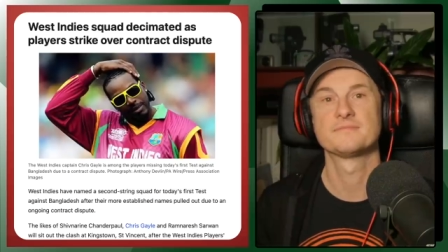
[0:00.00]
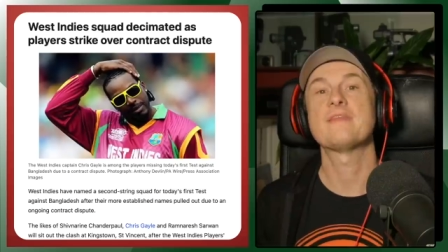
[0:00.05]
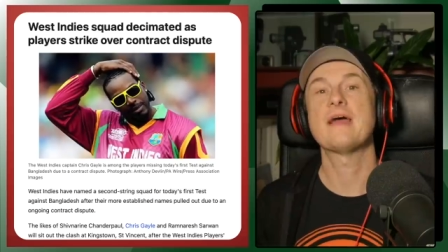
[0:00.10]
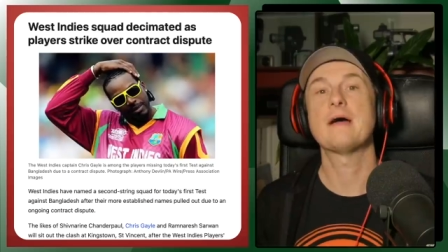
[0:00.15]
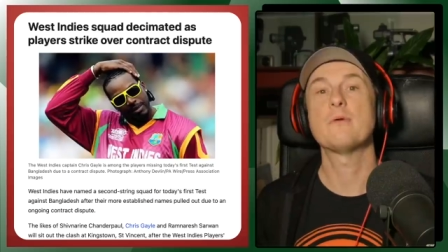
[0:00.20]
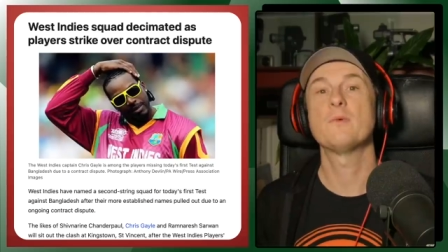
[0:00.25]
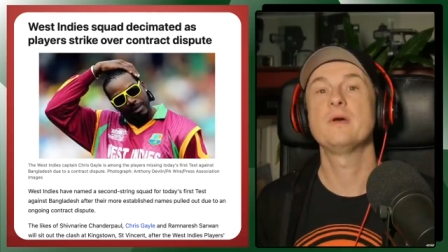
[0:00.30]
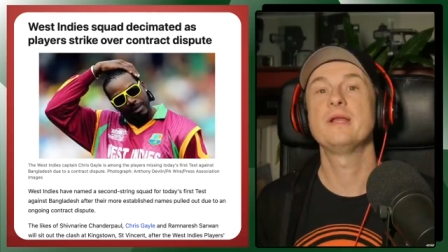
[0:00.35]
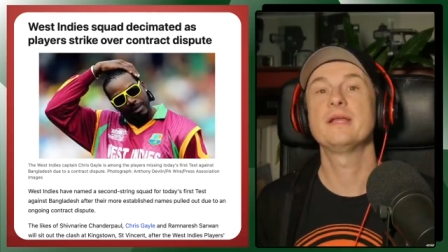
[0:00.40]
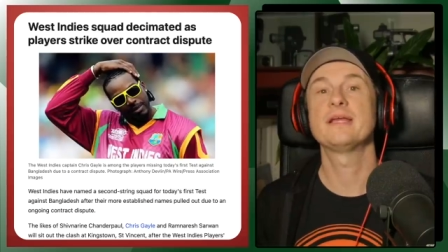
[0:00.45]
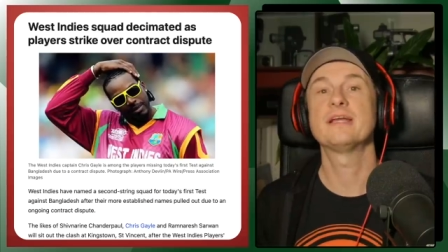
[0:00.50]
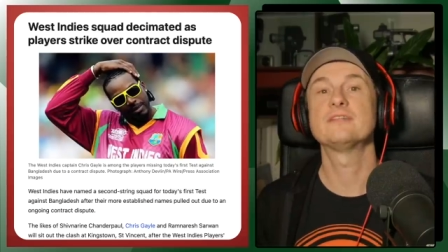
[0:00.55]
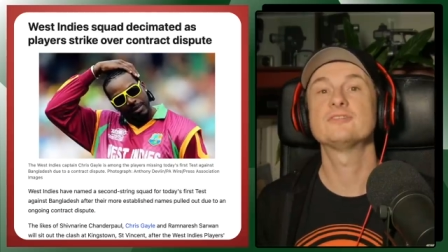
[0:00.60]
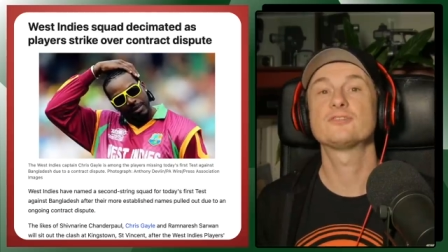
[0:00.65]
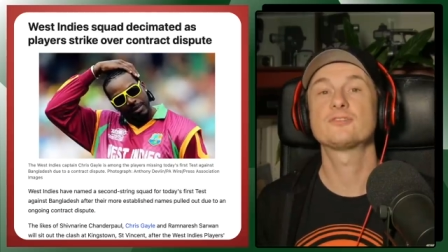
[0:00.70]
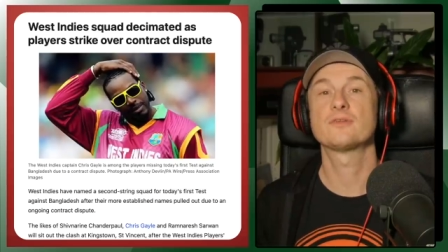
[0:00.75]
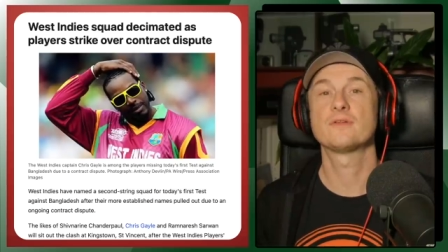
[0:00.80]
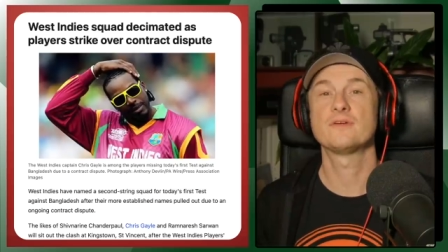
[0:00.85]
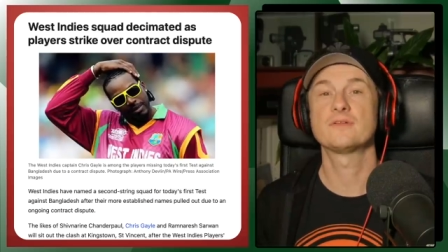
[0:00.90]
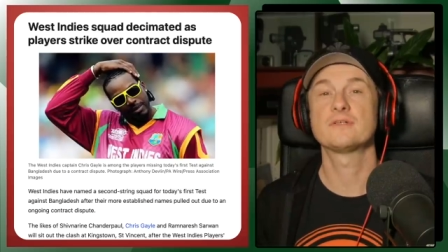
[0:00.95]
That win
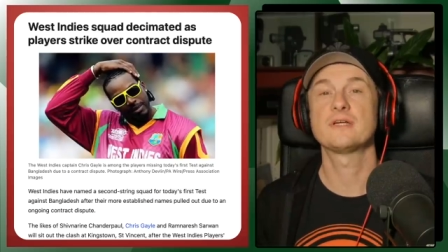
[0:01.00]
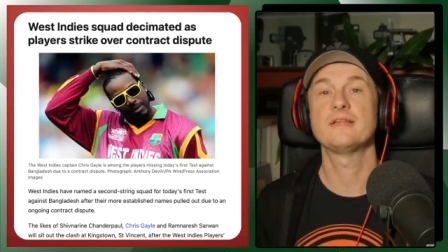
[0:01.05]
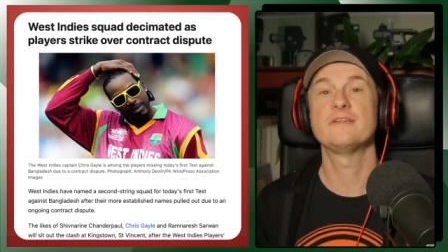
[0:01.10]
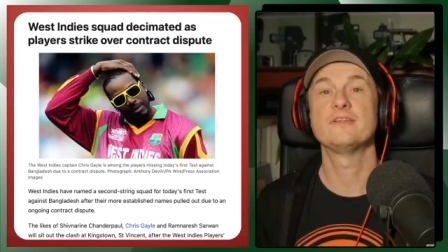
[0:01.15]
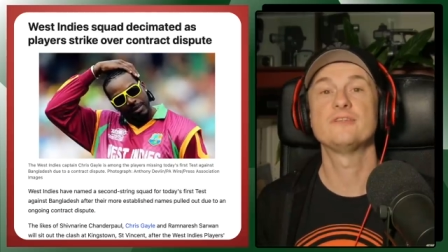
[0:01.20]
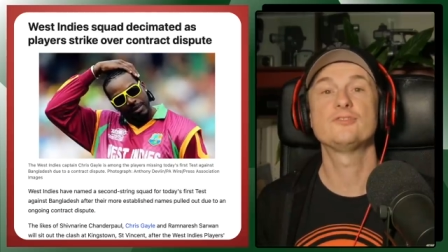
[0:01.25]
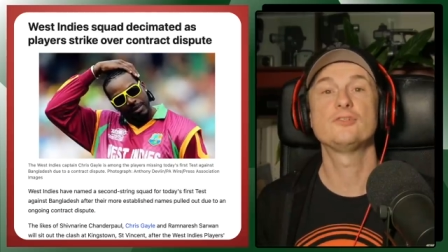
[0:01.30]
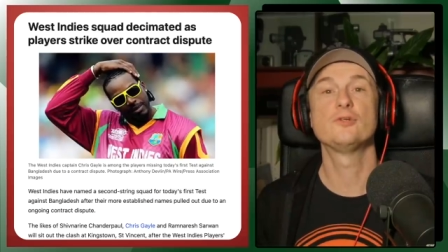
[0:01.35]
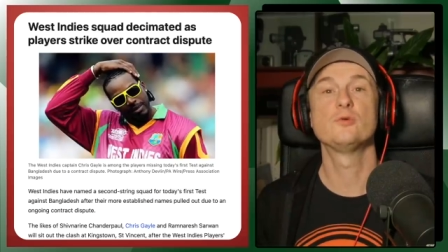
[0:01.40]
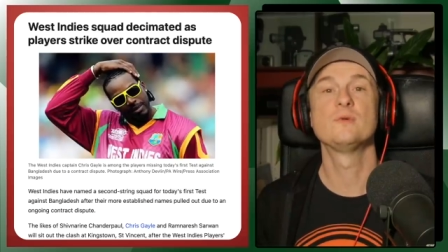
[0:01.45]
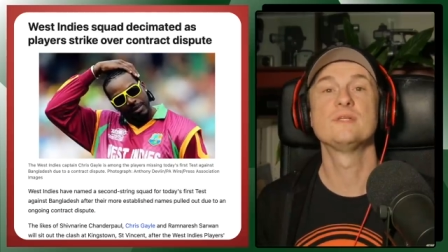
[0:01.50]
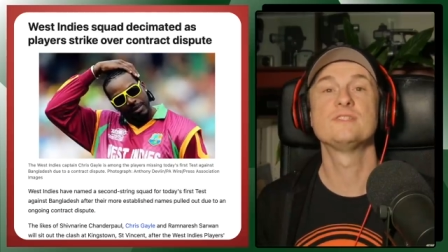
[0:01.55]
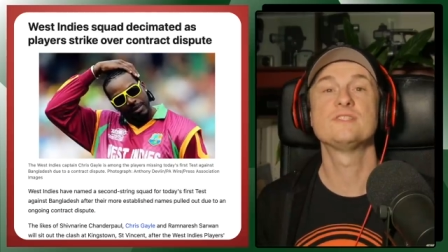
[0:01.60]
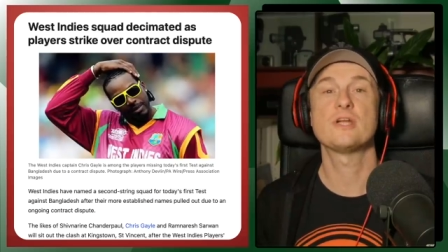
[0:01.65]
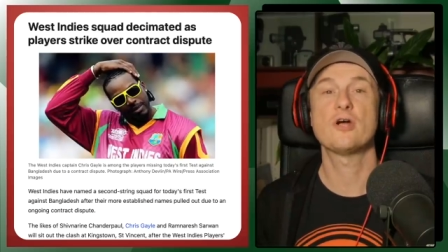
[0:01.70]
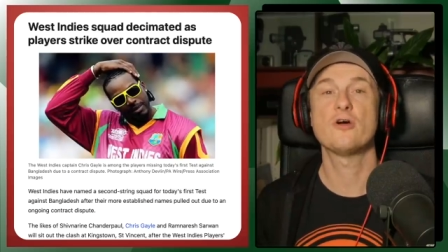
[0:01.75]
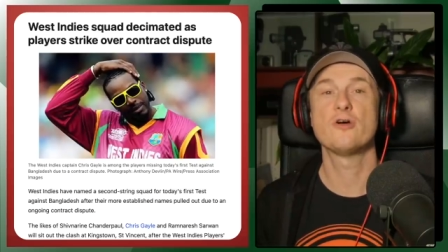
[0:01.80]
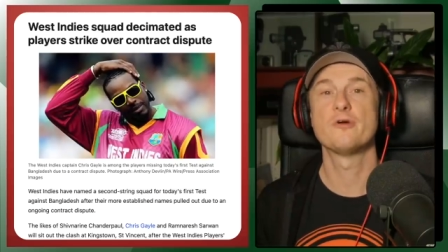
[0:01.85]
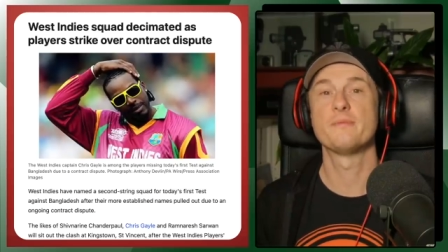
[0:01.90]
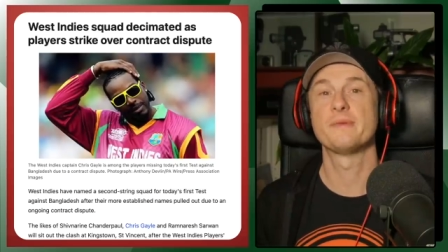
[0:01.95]
against Sri Lanka and the two wins at
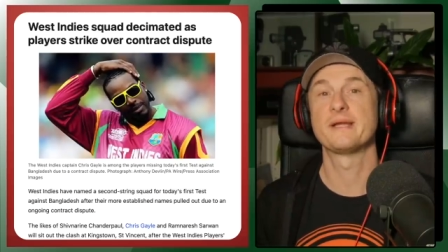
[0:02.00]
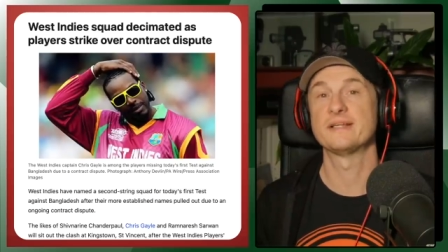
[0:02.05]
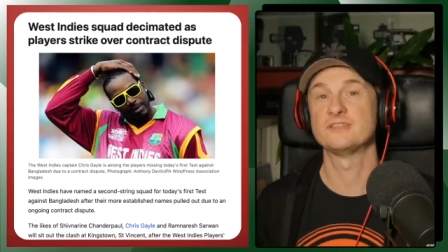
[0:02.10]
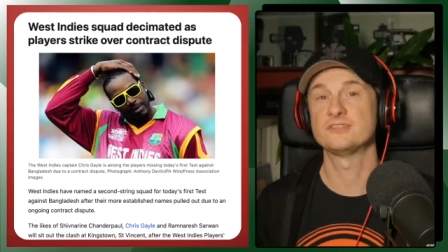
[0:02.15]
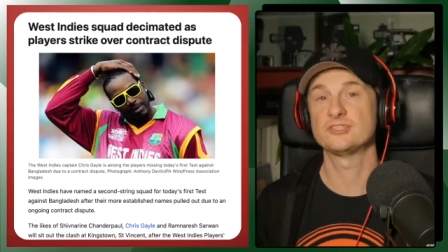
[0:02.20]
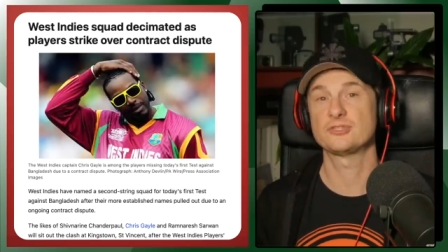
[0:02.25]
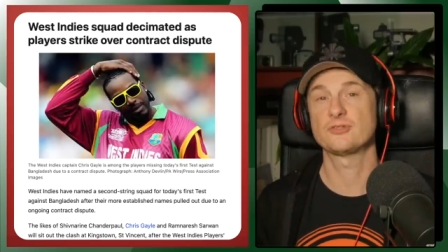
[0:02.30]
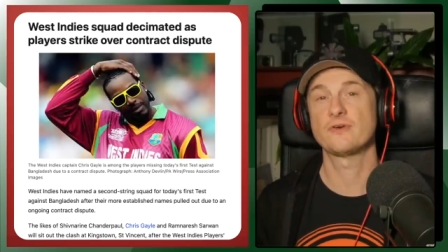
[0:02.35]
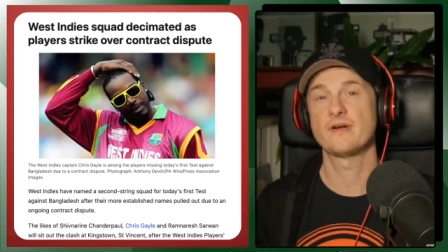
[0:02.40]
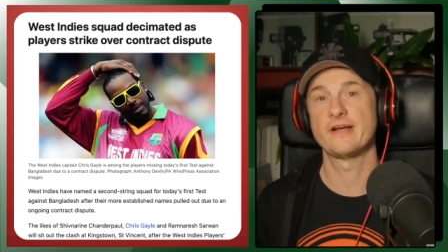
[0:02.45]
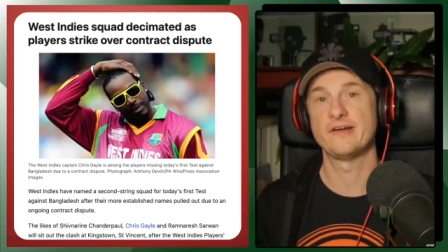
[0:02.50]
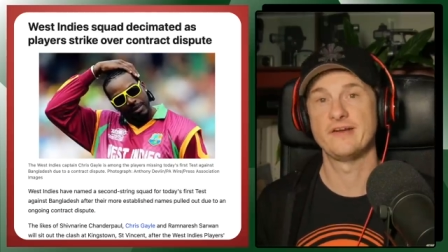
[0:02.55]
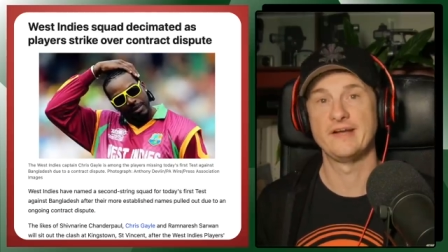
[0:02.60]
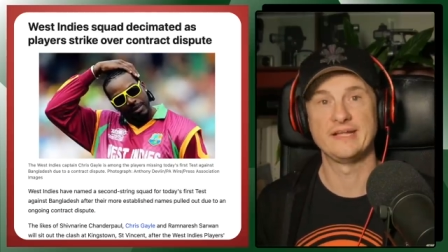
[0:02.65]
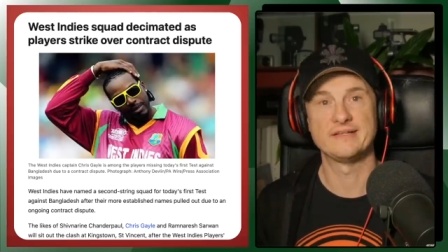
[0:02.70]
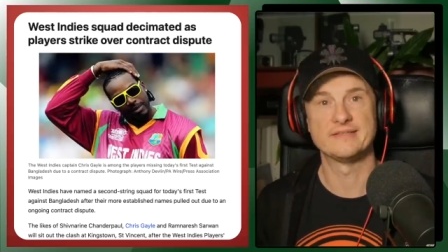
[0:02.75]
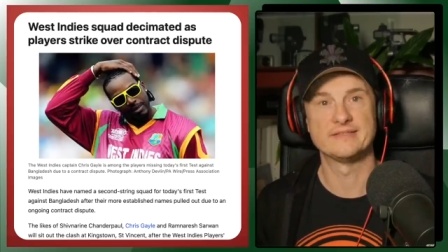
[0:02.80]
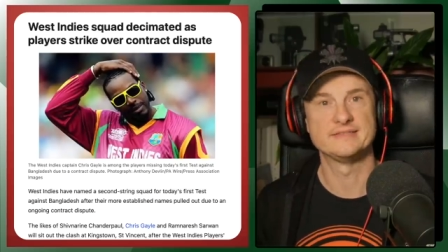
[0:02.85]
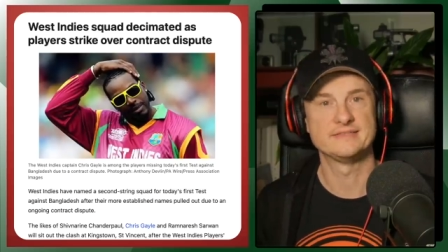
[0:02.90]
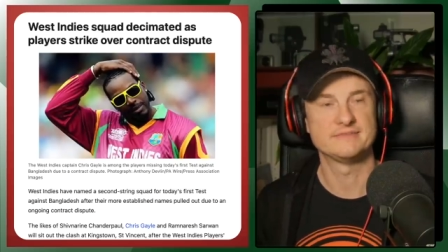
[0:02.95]
home against Australia and
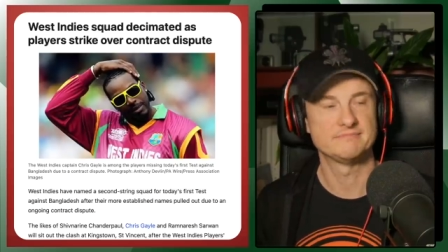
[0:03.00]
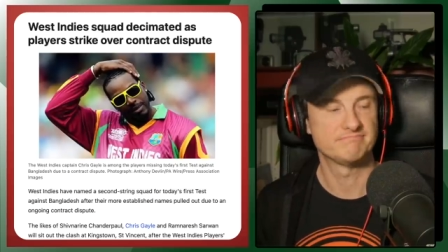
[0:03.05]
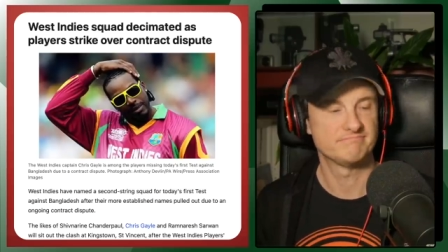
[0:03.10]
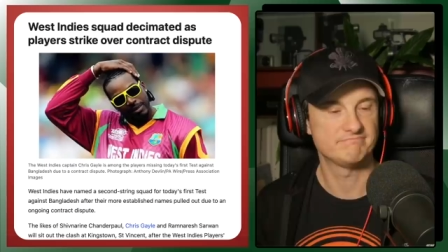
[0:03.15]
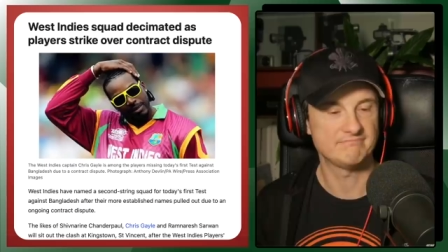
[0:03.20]
England